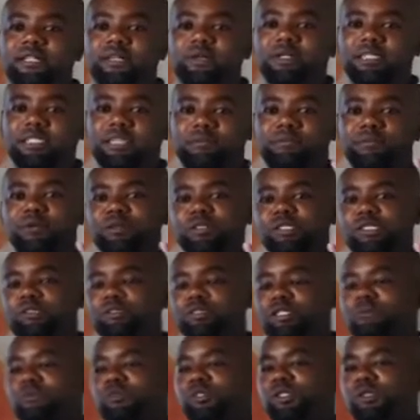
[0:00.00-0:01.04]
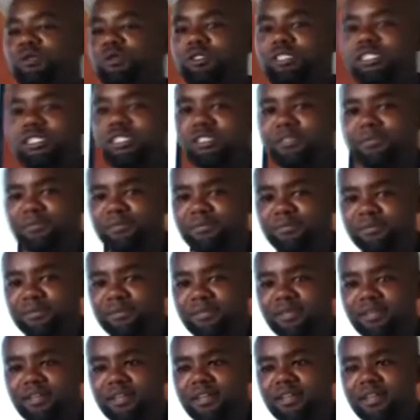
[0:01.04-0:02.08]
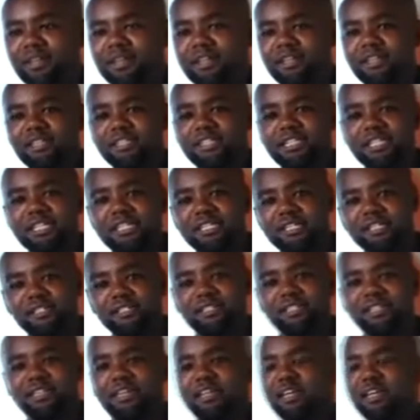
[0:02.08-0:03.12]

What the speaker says: You are supposed to substitute D